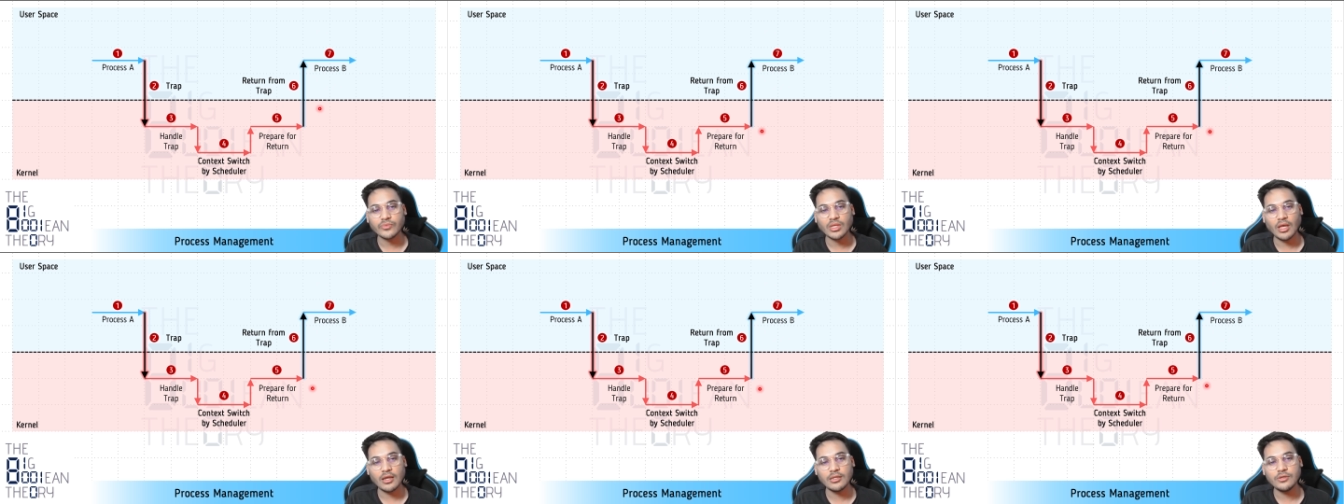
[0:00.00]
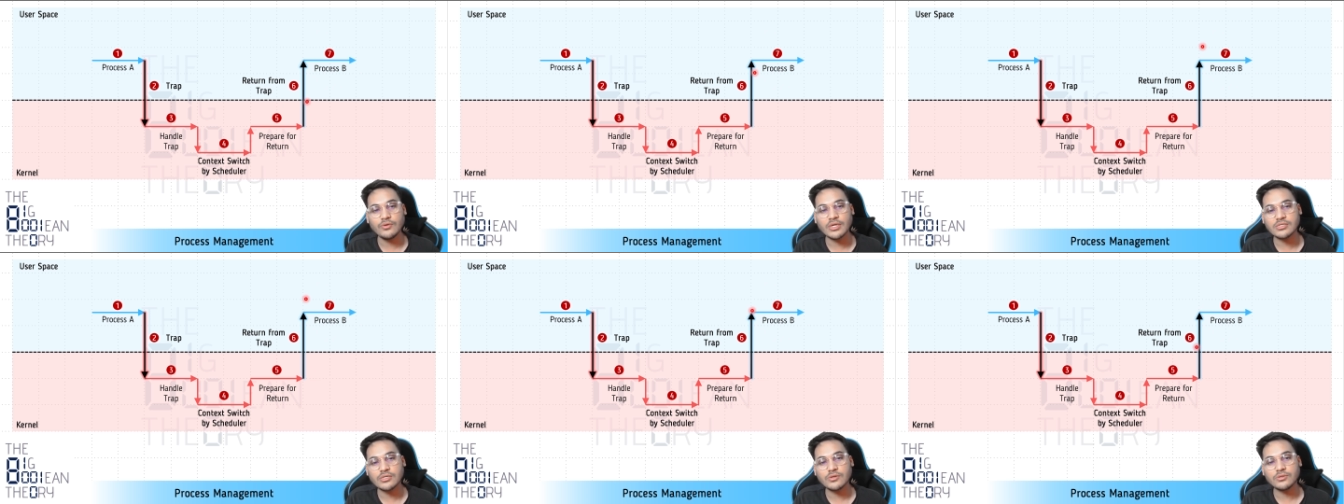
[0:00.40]
and you
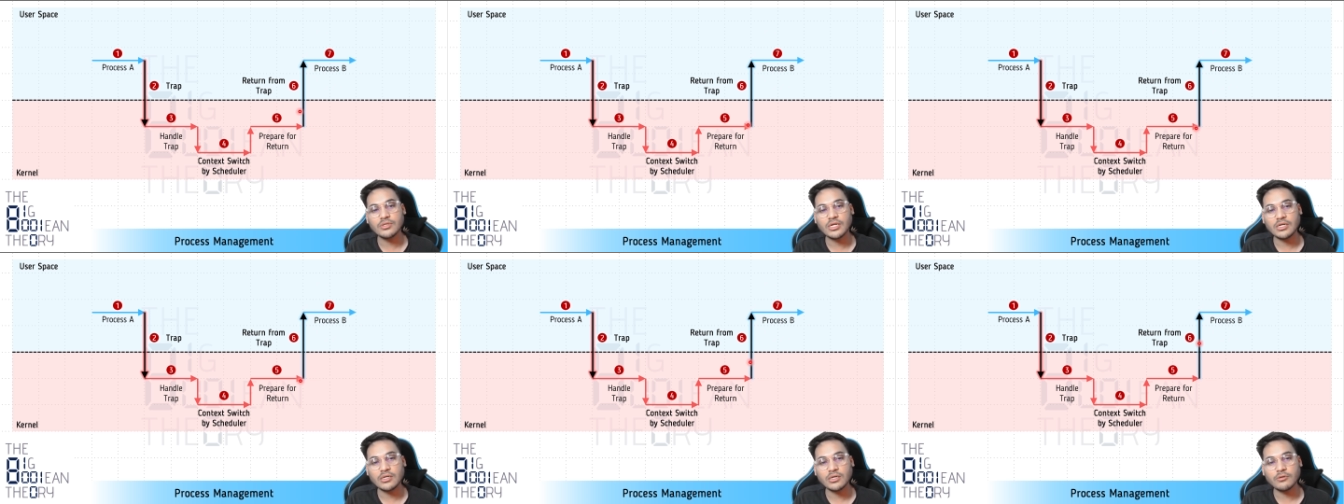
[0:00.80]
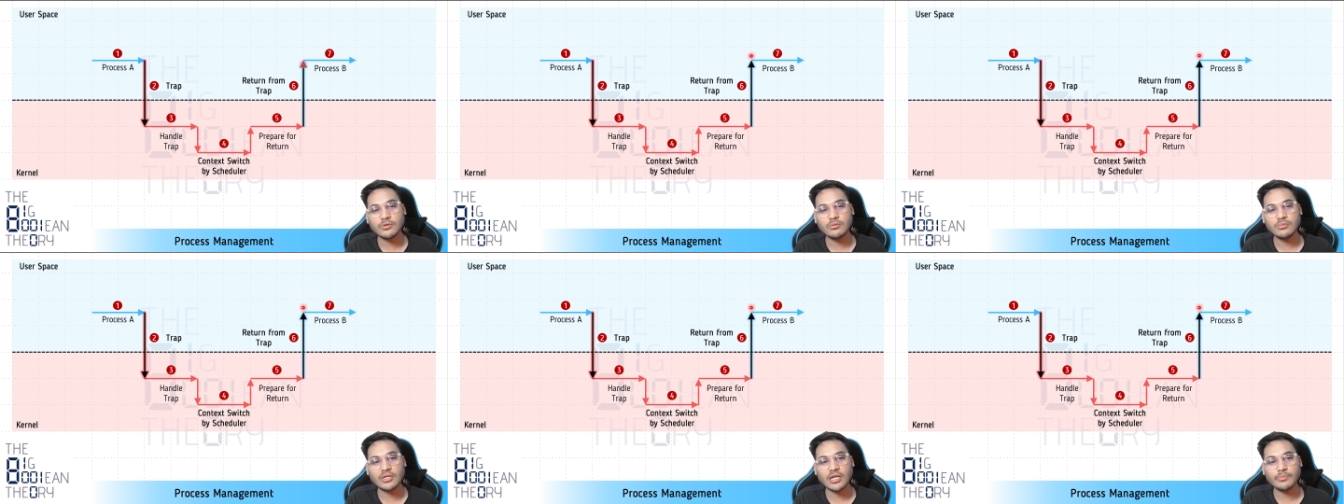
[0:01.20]
execute the return
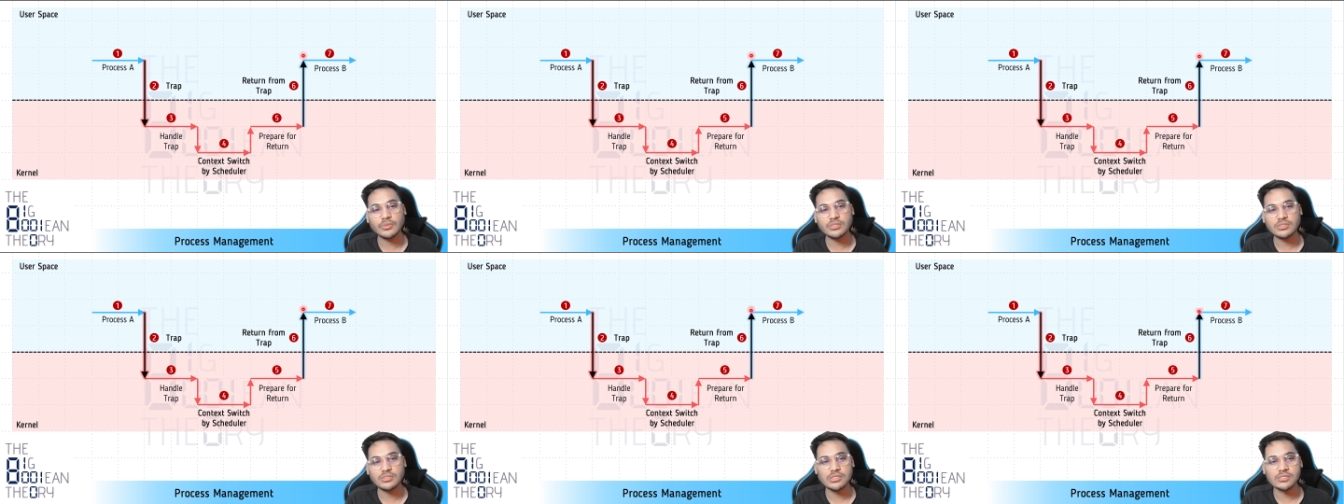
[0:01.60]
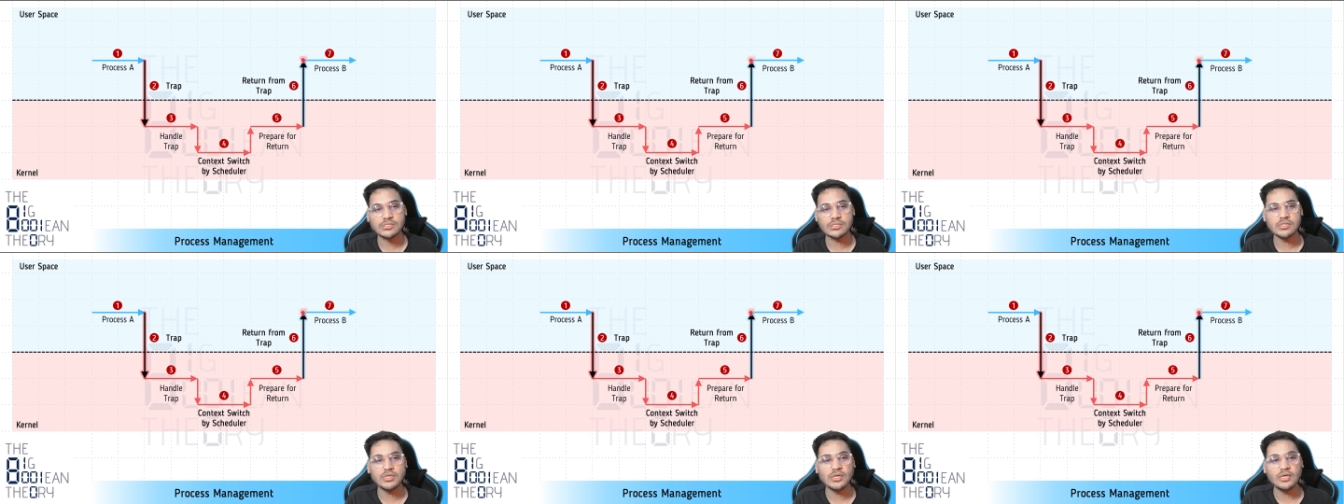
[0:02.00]
from trap
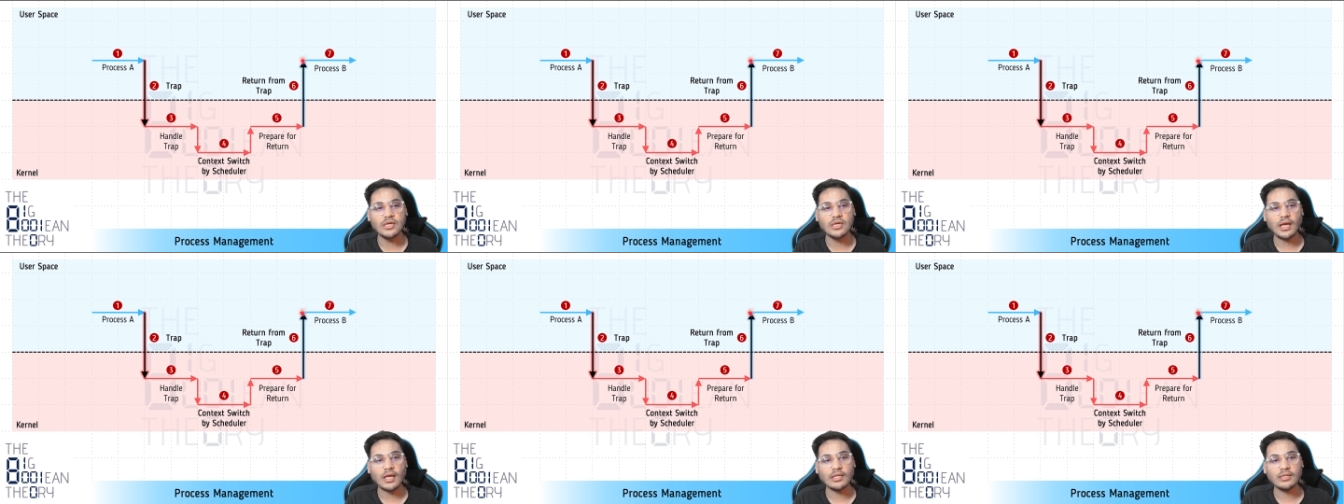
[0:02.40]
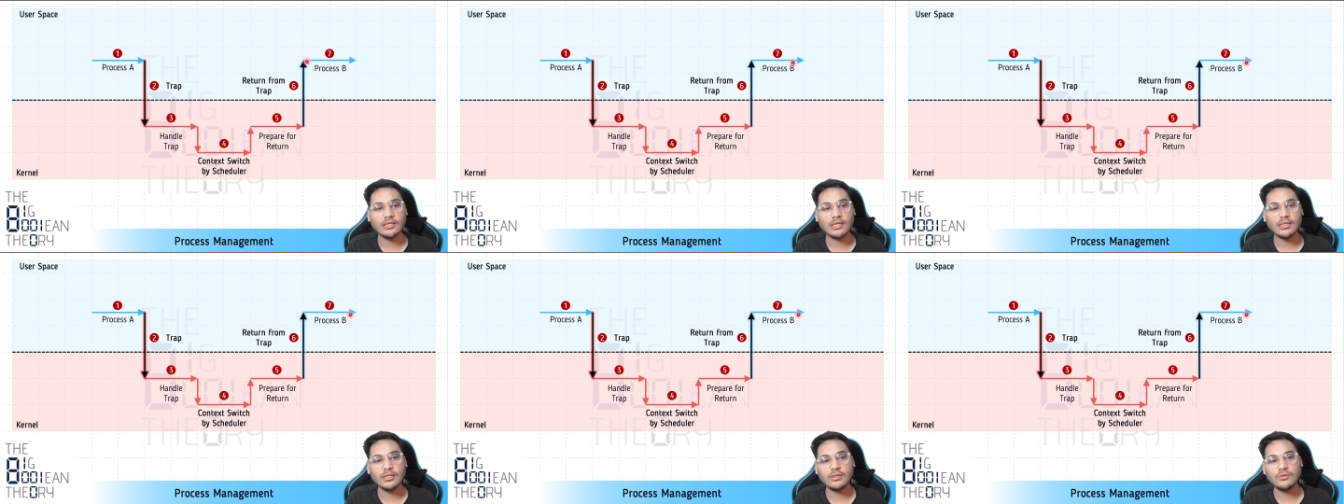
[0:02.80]
instruction, and
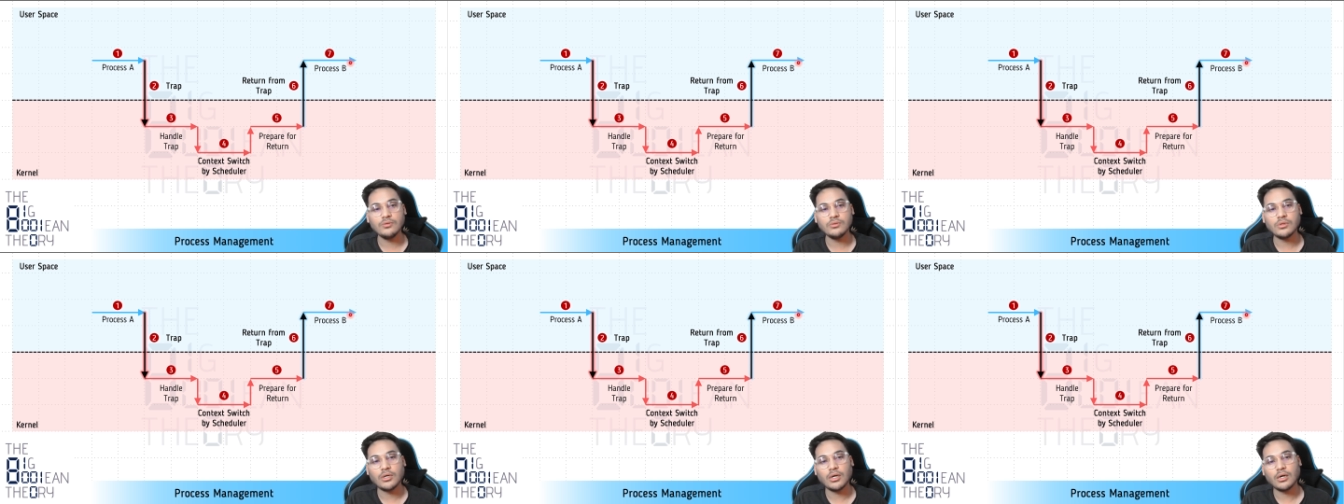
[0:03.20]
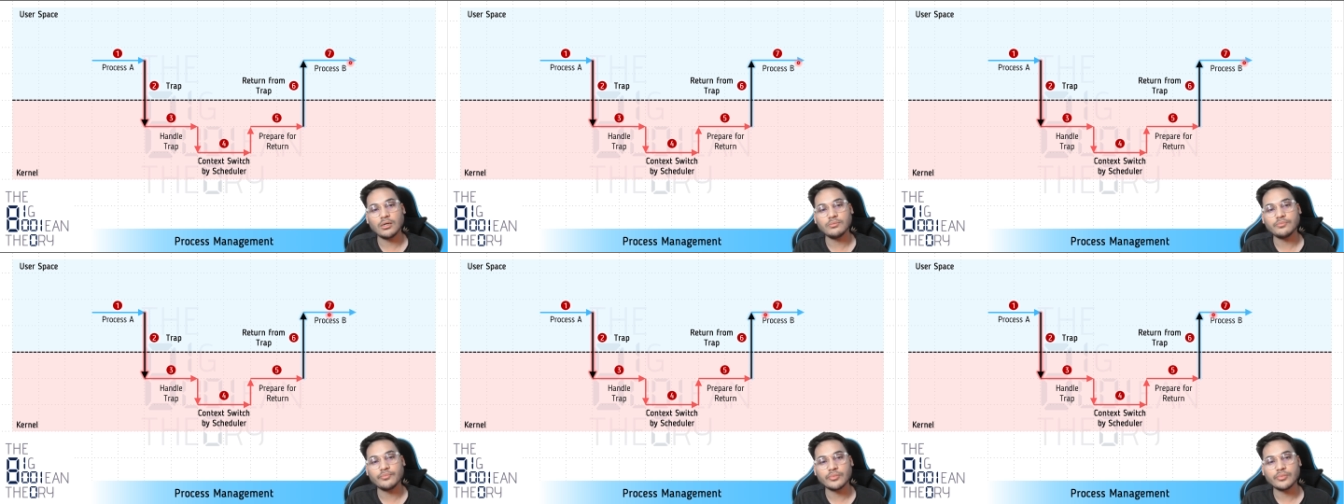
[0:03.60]
then you go